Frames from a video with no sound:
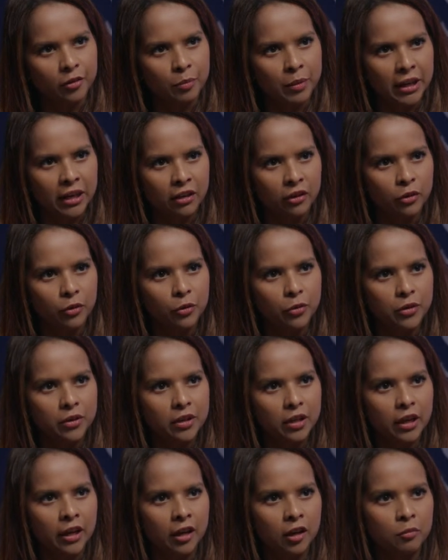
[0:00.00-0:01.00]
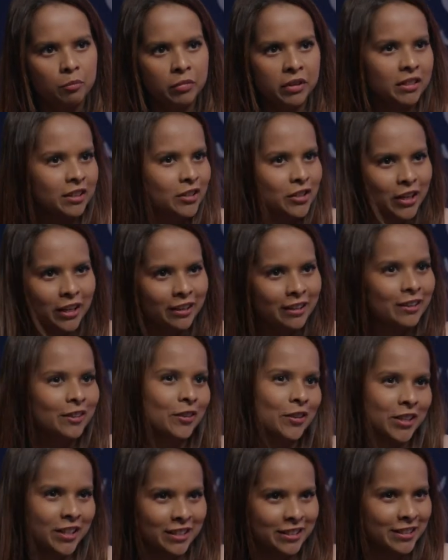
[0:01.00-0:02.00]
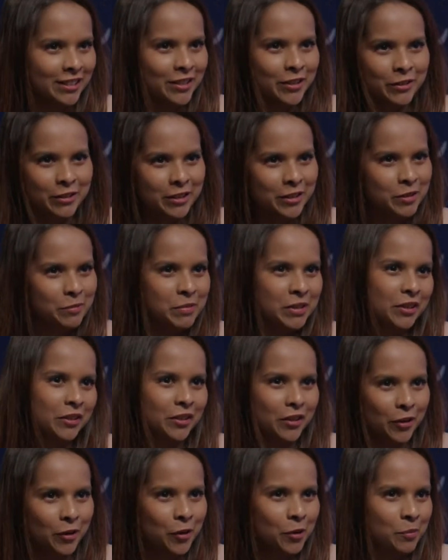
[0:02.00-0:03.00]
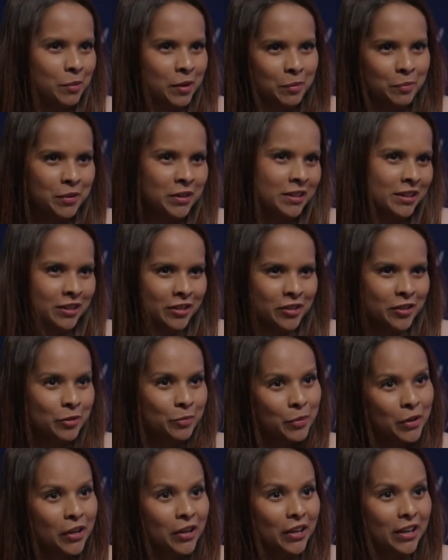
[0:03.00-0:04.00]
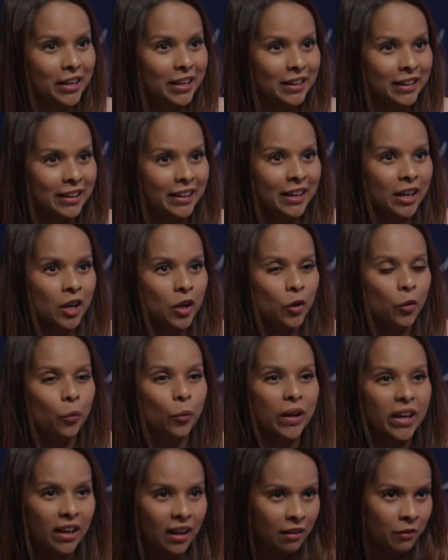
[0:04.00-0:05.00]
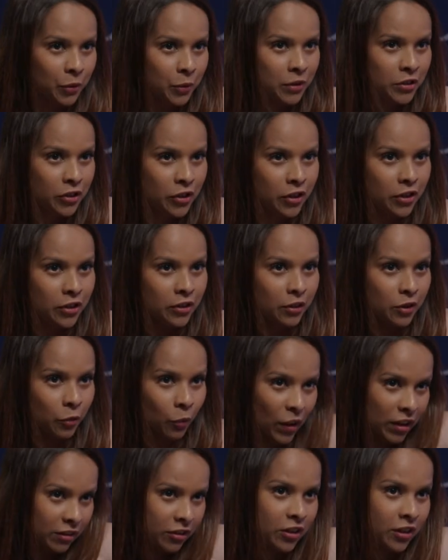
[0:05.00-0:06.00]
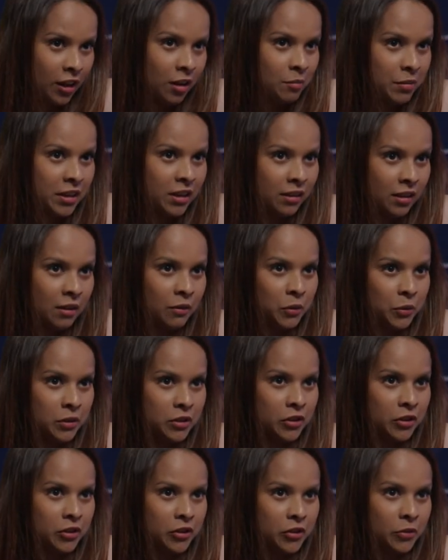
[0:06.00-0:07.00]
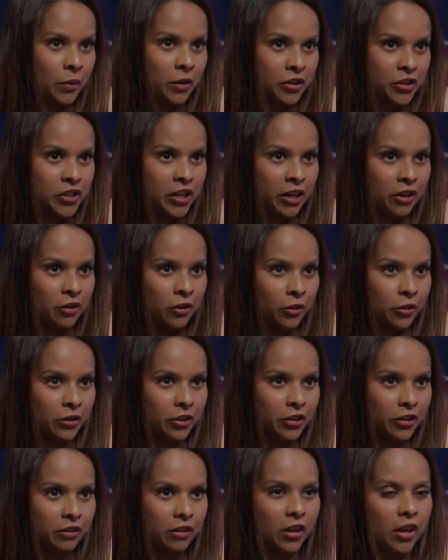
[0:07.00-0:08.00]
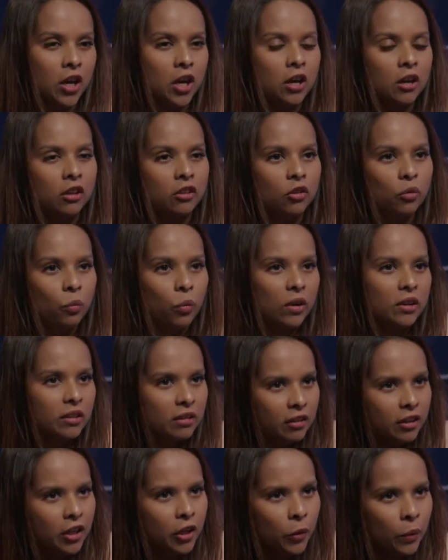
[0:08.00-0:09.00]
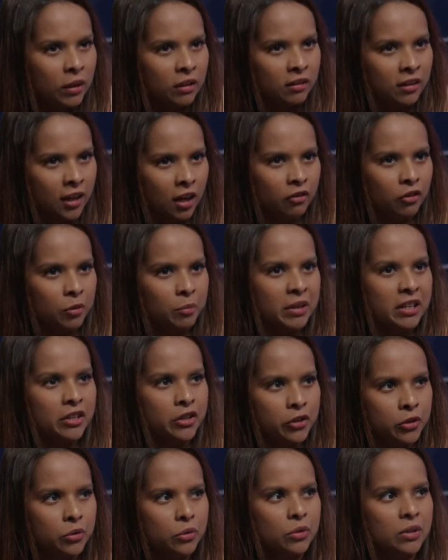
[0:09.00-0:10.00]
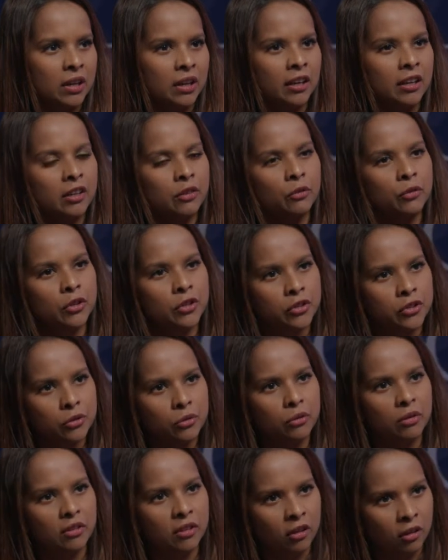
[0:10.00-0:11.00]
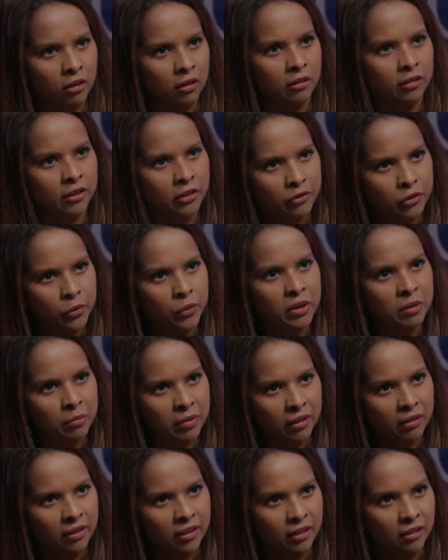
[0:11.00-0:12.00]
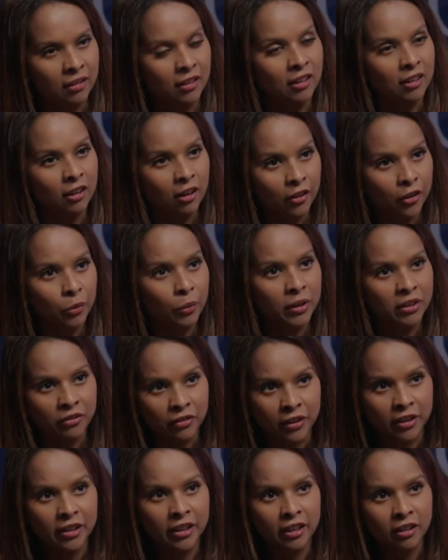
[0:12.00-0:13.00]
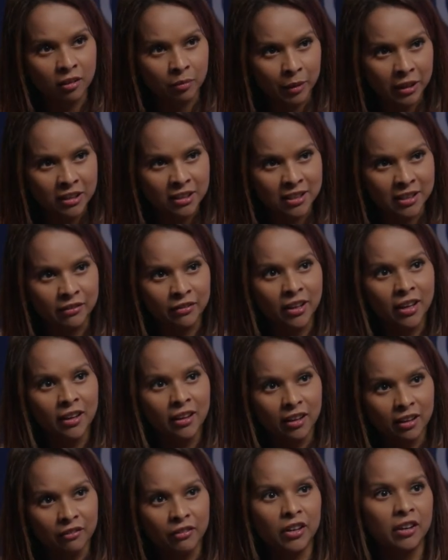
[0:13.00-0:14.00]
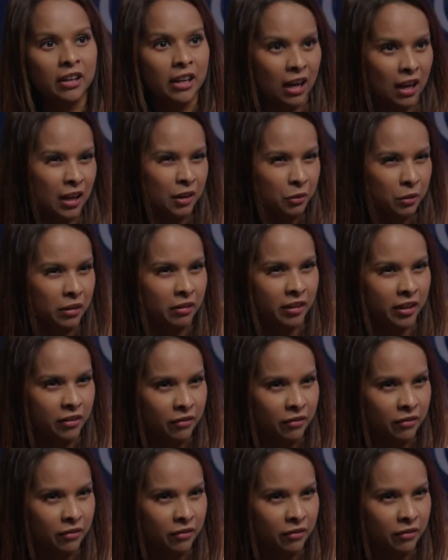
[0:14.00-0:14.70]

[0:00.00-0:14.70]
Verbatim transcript: a pound. Um, but the Chinese are continuing to build their cobalt production abroad. We have a return. Western companies have a return to our shareholders. So, what does the U.S. government do to kind of reduce the cost of doing business in an otherwise very expensive and very high risk